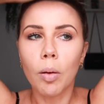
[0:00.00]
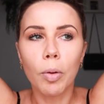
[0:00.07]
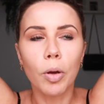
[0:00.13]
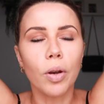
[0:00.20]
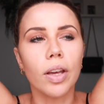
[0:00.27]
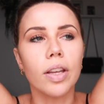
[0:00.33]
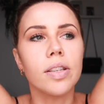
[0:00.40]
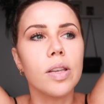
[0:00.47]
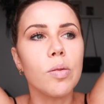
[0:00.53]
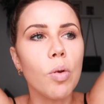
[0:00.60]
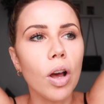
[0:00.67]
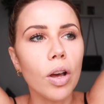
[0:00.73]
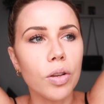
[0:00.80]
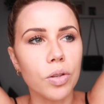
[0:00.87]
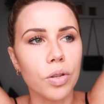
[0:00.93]
Oh my god, I can see
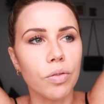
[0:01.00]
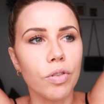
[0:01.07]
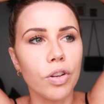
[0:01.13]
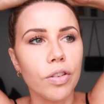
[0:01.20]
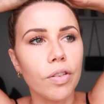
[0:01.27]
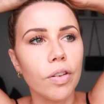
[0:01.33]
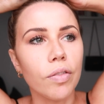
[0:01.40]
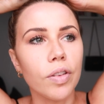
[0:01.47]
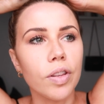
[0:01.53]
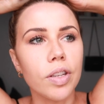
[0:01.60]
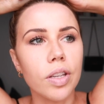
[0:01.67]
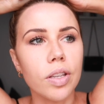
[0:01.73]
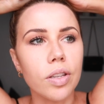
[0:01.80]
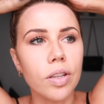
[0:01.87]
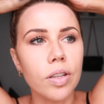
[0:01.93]
workers on a roof over in the
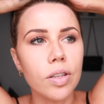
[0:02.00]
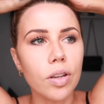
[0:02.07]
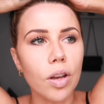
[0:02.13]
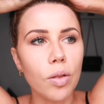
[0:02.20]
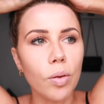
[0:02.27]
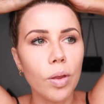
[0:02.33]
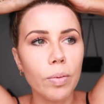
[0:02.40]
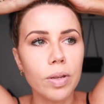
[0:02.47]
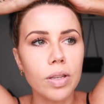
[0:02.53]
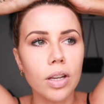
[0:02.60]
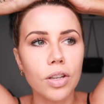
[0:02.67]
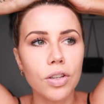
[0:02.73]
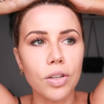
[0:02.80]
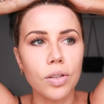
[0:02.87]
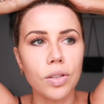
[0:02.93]
distance. I thought they were
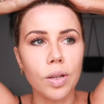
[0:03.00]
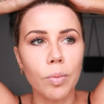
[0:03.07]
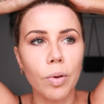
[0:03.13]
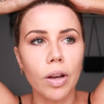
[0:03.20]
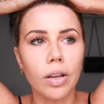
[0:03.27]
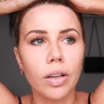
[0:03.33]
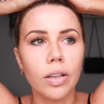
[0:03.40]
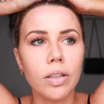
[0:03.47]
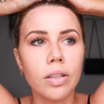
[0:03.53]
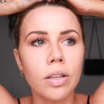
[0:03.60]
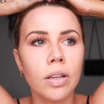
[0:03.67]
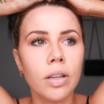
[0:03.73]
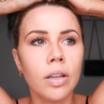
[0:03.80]
statues and they're workers.